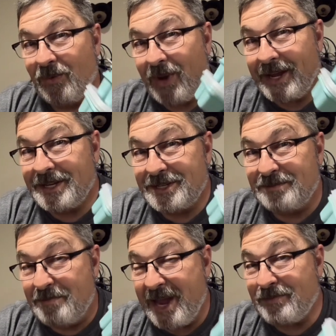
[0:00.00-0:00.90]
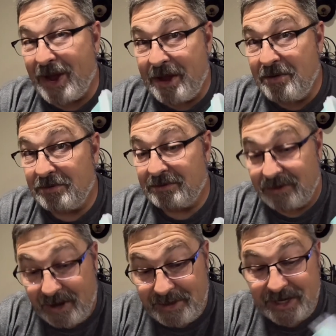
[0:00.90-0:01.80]
when I can just make my own.
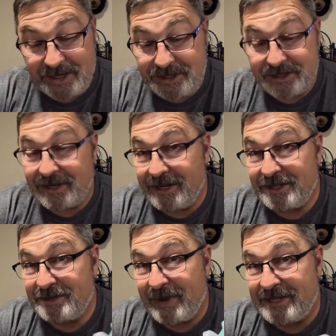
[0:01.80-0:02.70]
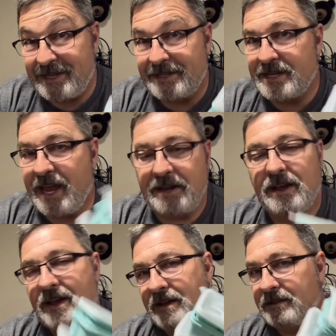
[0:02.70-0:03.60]
I mean, it just it just makes sense. And
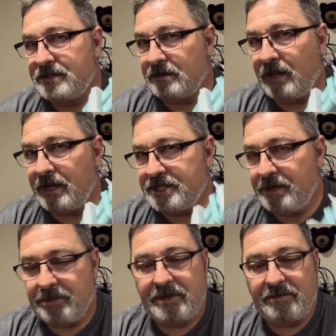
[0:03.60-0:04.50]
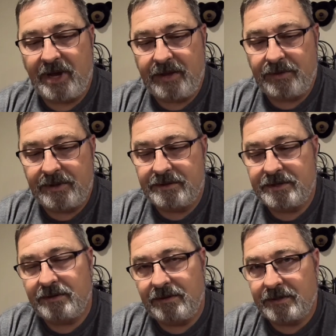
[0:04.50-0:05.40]
these are a lot cheaper than buying one of those
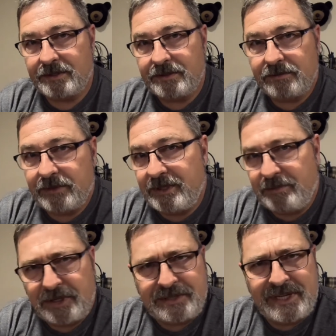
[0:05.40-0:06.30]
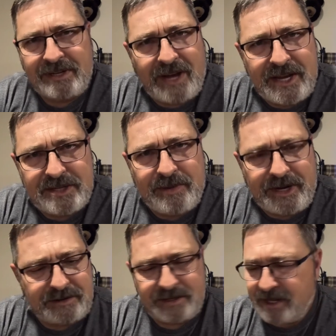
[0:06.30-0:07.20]
coolers with the built-in ice
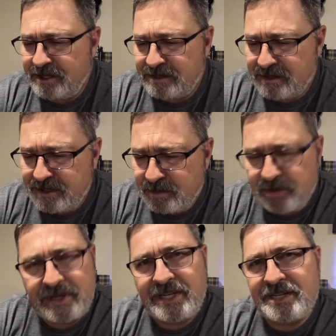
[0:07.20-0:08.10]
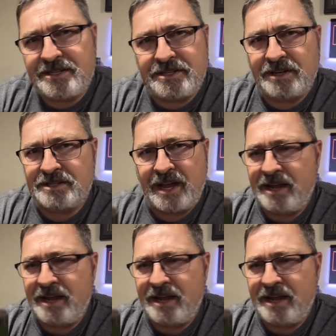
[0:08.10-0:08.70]
makers. And these these are pretty decent chunks of